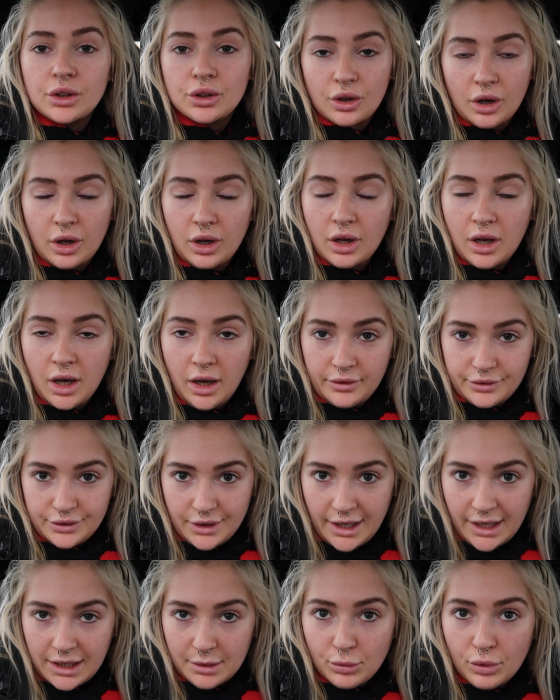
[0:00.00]
You've got to look after
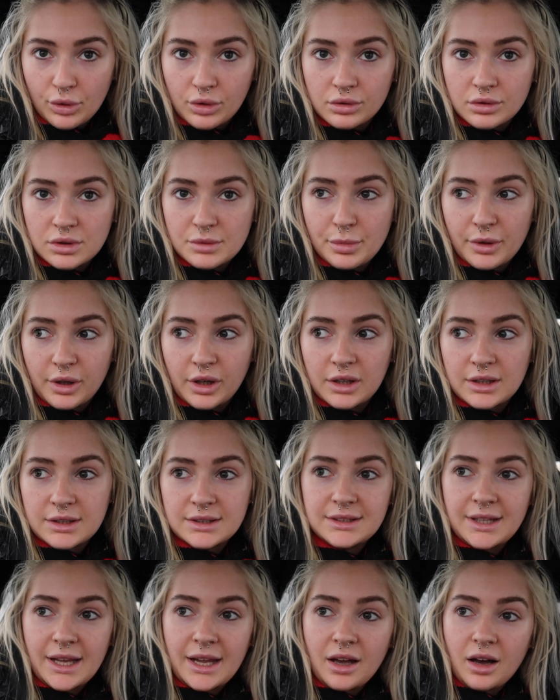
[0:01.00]
your animals
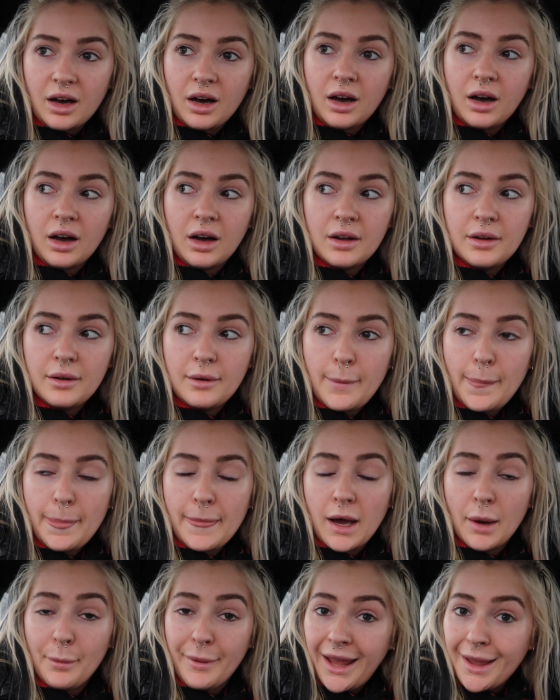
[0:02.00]
because they are
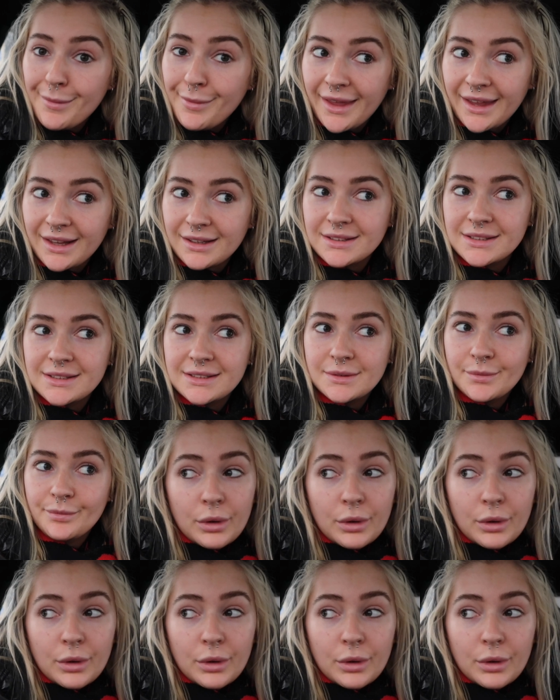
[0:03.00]
our babies.